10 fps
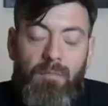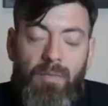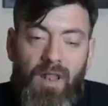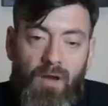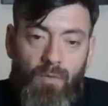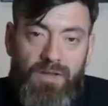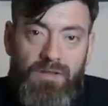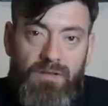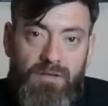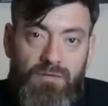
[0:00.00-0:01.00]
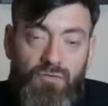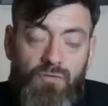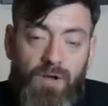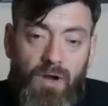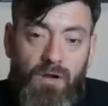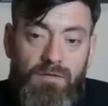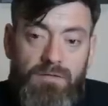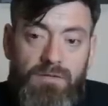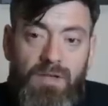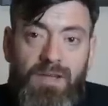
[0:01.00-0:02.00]
plow into her two
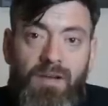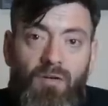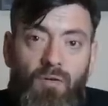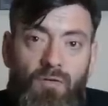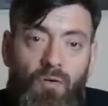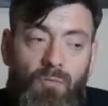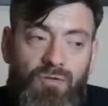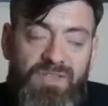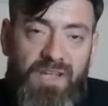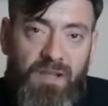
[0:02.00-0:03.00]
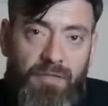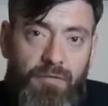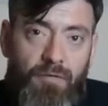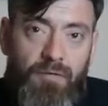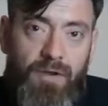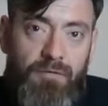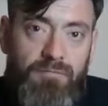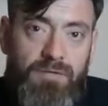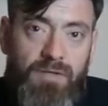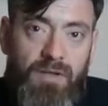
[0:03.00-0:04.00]
cars, almost take a third
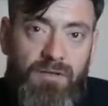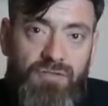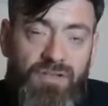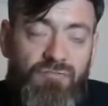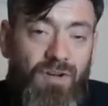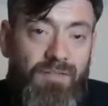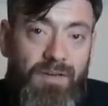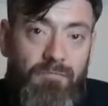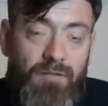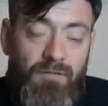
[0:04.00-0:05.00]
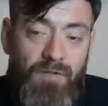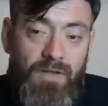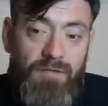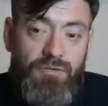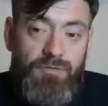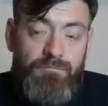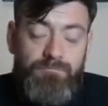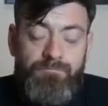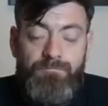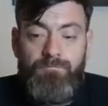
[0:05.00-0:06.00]
out as she's driving out to the village.
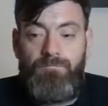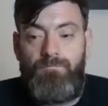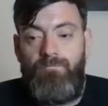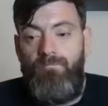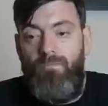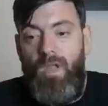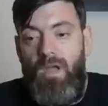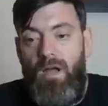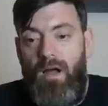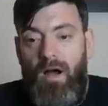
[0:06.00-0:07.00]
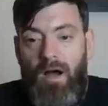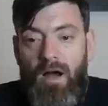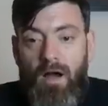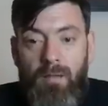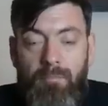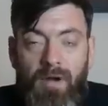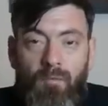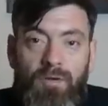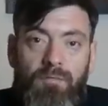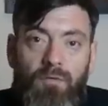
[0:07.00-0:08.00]

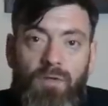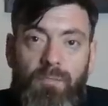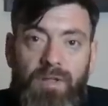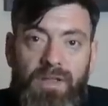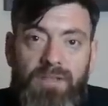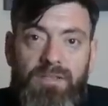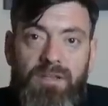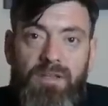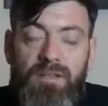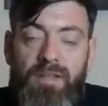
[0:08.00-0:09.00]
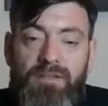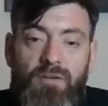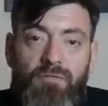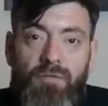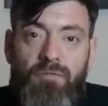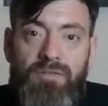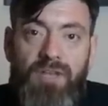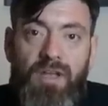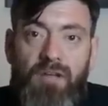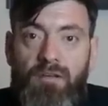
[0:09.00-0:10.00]
And when you phone the police, they turn around and
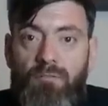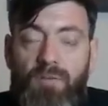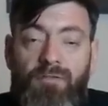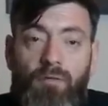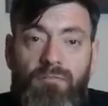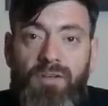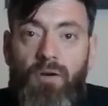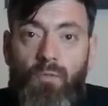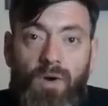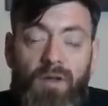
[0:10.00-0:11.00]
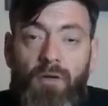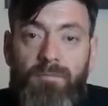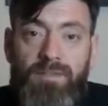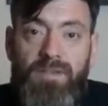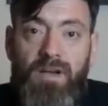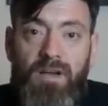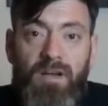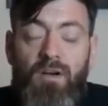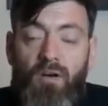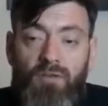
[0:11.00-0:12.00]
say, we've only got one officer
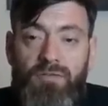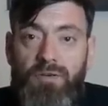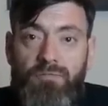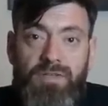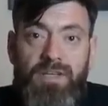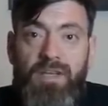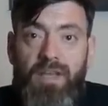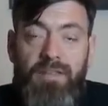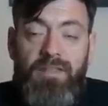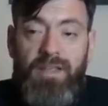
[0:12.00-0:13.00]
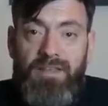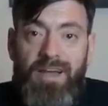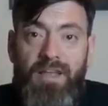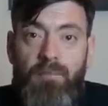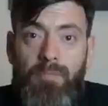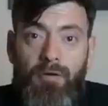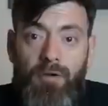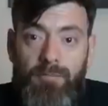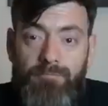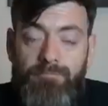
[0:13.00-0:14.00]
on duty in the entire borough.